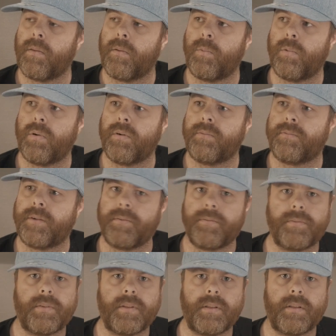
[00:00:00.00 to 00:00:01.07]

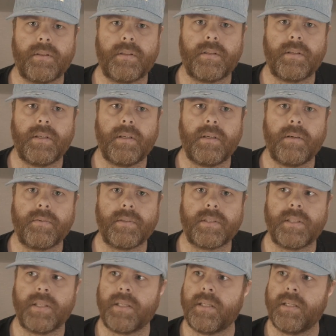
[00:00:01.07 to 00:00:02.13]
1/50 of a
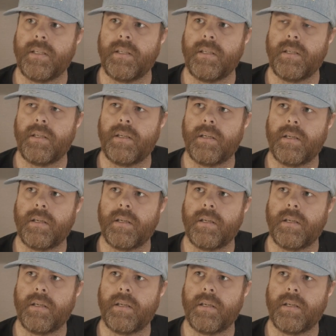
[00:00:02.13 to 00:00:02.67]
second